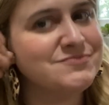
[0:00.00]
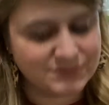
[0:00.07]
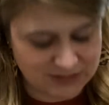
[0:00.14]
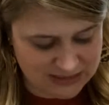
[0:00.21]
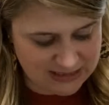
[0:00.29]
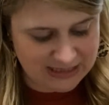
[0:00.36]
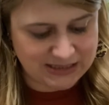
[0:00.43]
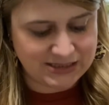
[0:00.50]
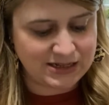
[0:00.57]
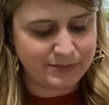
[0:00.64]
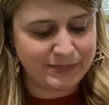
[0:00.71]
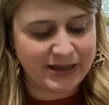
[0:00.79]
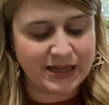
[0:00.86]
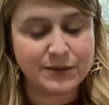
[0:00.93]
See, that's
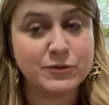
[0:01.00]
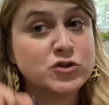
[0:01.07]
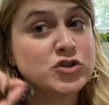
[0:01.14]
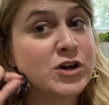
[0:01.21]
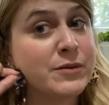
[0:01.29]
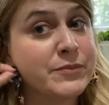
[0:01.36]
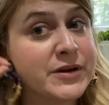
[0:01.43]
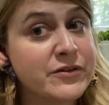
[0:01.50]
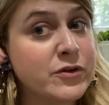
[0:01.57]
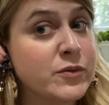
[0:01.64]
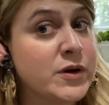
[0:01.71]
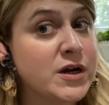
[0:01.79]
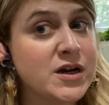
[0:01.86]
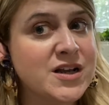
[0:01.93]
not bad. I'm going to drop it
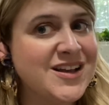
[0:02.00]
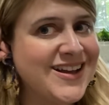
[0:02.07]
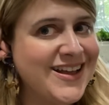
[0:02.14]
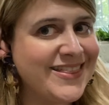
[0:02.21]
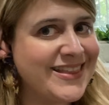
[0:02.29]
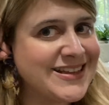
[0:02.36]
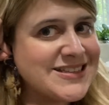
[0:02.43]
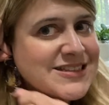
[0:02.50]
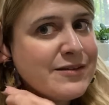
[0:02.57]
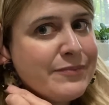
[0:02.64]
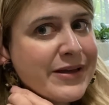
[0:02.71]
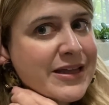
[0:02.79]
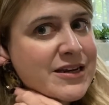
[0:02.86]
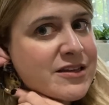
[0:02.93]
everywhere. That's not
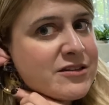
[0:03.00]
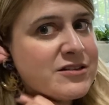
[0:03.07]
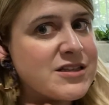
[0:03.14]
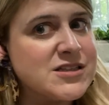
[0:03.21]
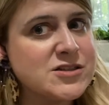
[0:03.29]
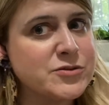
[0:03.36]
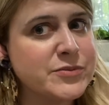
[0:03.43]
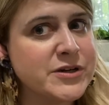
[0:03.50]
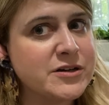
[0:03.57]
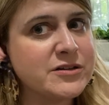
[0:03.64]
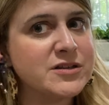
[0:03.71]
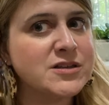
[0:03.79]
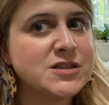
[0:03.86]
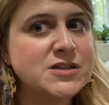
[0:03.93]
bad either. That's no bigger
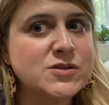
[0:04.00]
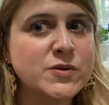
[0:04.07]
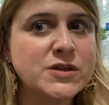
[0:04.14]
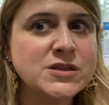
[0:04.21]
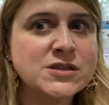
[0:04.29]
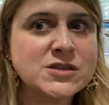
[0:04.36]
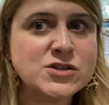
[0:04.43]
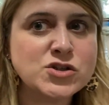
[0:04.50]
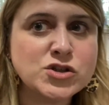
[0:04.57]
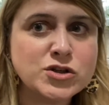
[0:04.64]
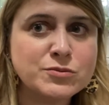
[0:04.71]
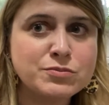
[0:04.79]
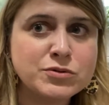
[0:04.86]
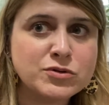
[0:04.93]
than these ones. So
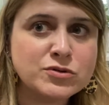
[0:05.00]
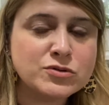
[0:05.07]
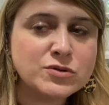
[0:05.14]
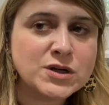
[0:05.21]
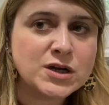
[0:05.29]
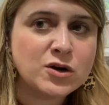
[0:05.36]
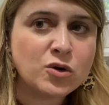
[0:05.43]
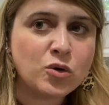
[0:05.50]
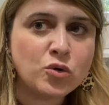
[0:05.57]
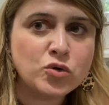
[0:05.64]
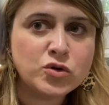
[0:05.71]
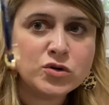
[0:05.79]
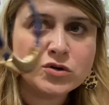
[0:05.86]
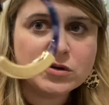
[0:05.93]
they're blue and
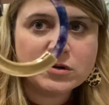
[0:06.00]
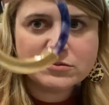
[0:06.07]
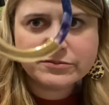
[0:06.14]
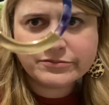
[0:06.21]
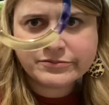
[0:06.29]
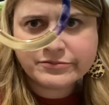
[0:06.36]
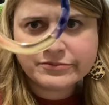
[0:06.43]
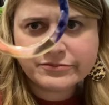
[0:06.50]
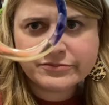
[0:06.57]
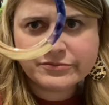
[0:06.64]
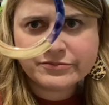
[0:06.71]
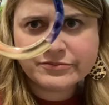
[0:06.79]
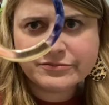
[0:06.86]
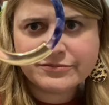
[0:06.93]
gold.
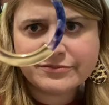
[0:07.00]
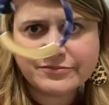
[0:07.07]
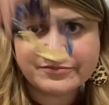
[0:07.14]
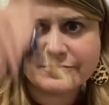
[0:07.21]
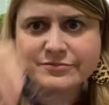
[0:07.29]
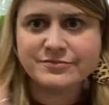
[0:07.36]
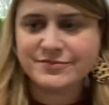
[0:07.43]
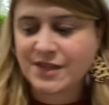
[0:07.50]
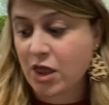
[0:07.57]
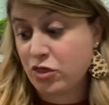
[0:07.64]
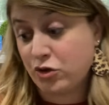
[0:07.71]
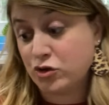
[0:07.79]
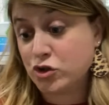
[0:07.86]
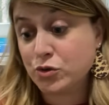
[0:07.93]
Mm,
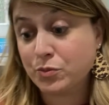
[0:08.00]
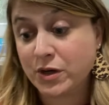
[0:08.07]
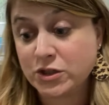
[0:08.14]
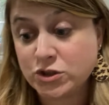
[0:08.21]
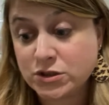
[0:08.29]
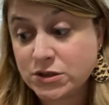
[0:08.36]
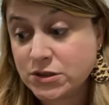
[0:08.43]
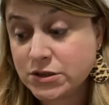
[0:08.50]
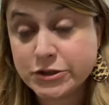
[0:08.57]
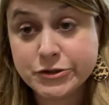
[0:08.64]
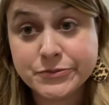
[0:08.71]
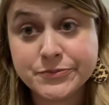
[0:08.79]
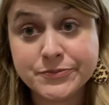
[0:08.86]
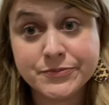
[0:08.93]
those are precious too.